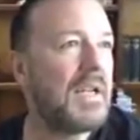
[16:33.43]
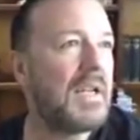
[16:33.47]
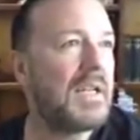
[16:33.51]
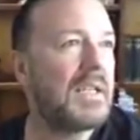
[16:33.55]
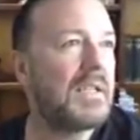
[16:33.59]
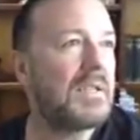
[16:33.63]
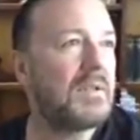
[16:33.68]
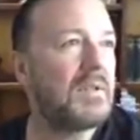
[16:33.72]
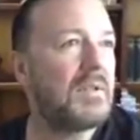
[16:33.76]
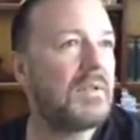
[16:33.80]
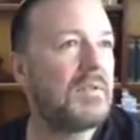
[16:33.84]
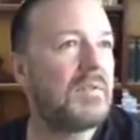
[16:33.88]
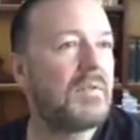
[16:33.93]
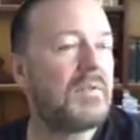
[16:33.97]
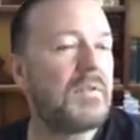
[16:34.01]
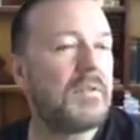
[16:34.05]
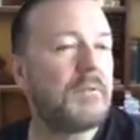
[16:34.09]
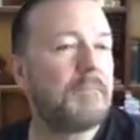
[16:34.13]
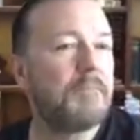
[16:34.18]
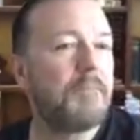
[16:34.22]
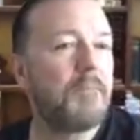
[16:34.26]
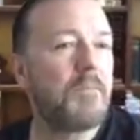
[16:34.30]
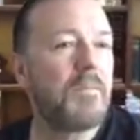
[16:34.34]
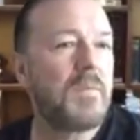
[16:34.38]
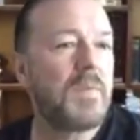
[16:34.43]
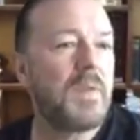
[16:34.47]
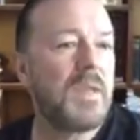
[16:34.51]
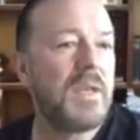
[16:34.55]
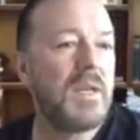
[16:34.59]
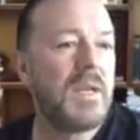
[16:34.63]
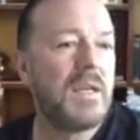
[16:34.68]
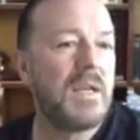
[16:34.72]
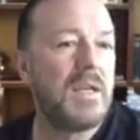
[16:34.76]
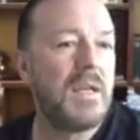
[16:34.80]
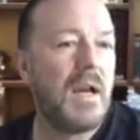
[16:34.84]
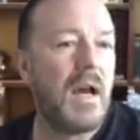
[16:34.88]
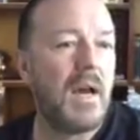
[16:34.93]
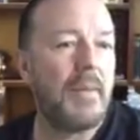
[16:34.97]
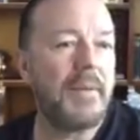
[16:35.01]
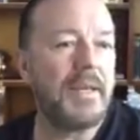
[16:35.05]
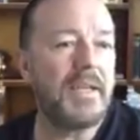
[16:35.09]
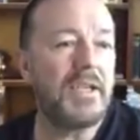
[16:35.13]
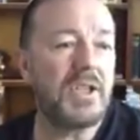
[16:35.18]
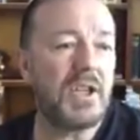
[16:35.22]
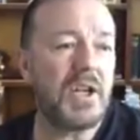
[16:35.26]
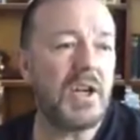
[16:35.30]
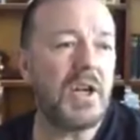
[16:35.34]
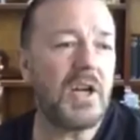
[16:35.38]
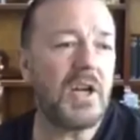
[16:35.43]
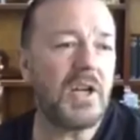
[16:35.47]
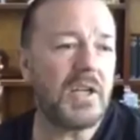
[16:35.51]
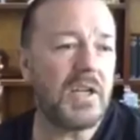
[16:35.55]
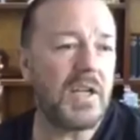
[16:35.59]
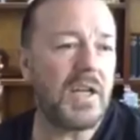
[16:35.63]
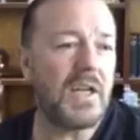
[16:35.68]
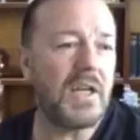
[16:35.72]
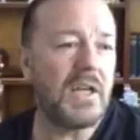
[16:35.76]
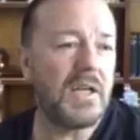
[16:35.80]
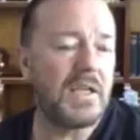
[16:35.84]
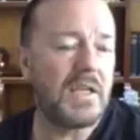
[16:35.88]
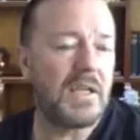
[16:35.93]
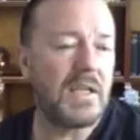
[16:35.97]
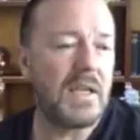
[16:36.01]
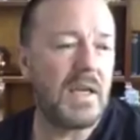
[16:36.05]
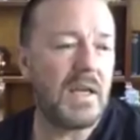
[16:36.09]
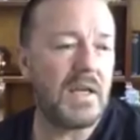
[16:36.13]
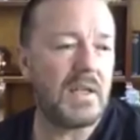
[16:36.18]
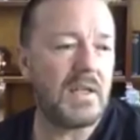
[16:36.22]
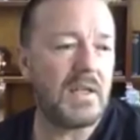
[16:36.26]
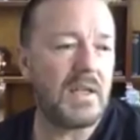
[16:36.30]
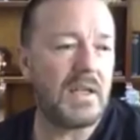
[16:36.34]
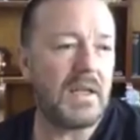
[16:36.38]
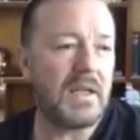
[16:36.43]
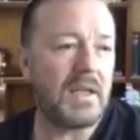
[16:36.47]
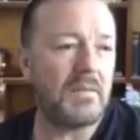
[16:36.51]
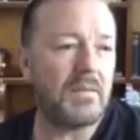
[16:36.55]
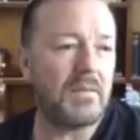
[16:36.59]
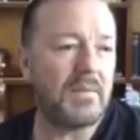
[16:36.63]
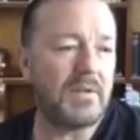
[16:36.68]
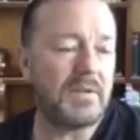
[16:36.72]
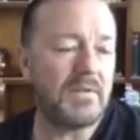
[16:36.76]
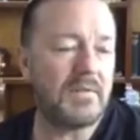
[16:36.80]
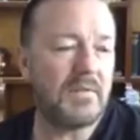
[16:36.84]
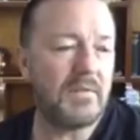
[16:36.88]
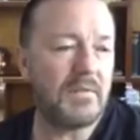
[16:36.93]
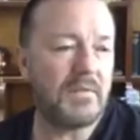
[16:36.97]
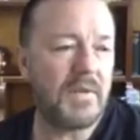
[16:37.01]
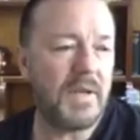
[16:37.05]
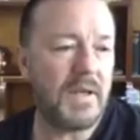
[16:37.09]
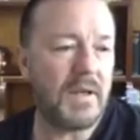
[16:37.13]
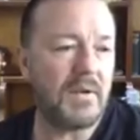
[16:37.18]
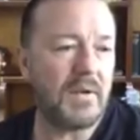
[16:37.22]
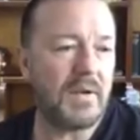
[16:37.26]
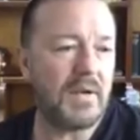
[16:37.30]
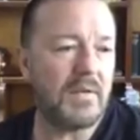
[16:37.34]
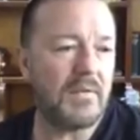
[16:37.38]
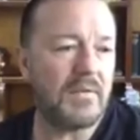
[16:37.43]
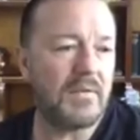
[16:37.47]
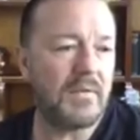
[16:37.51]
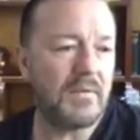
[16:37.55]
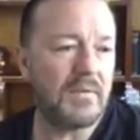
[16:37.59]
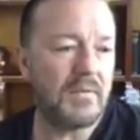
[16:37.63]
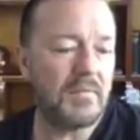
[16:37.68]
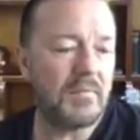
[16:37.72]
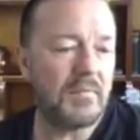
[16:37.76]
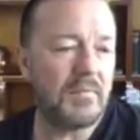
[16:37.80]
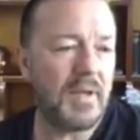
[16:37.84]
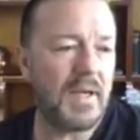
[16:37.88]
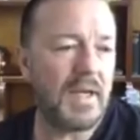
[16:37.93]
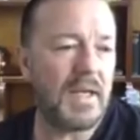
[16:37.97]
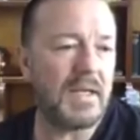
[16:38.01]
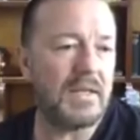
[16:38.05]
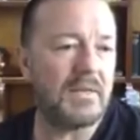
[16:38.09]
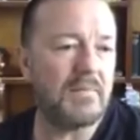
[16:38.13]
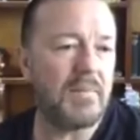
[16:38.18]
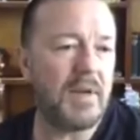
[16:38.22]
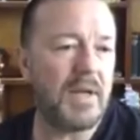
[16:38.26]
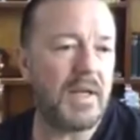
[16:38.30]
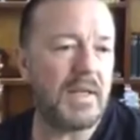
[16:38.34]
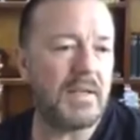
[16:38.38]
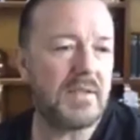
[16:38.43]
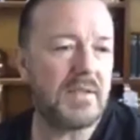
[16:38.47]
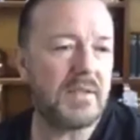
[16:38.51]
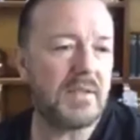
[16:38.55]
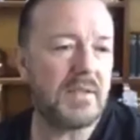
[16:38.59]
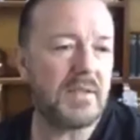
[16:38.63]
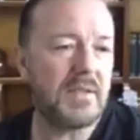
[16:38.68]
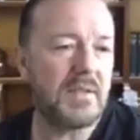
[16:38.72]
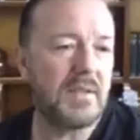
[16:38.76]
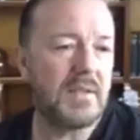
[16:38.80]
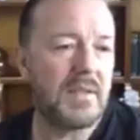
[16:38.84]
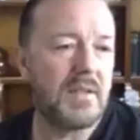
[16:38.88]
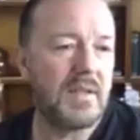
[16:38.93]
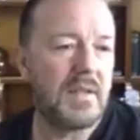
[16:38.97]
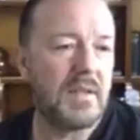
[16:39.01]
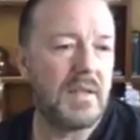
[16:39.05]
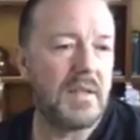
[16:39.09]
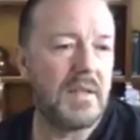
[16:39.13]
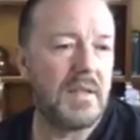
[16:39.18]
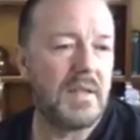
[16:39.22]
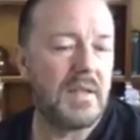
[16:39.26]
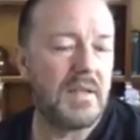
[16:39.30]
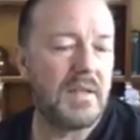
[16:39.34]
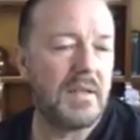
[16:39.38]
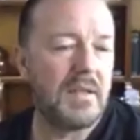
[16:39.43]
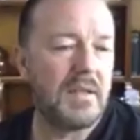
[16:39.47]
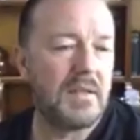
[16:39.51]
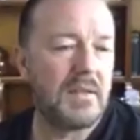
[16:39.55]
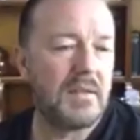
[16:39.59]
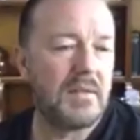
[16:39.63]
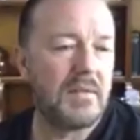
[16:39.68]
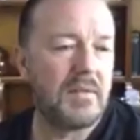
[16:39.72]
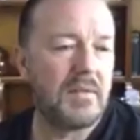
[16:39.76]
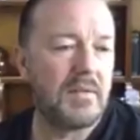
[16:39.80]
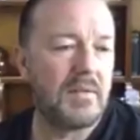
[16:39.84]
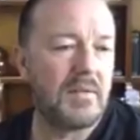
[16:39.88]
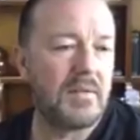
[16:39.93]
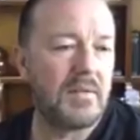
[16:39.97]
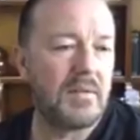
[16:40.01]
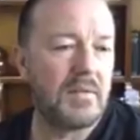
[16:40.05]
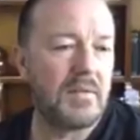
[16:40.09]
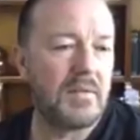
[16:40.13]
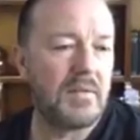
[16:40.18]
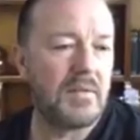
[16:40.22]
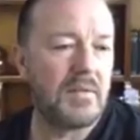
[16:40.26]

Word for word: swirling sort of. I mean Turner, it was figurative, but he managed to.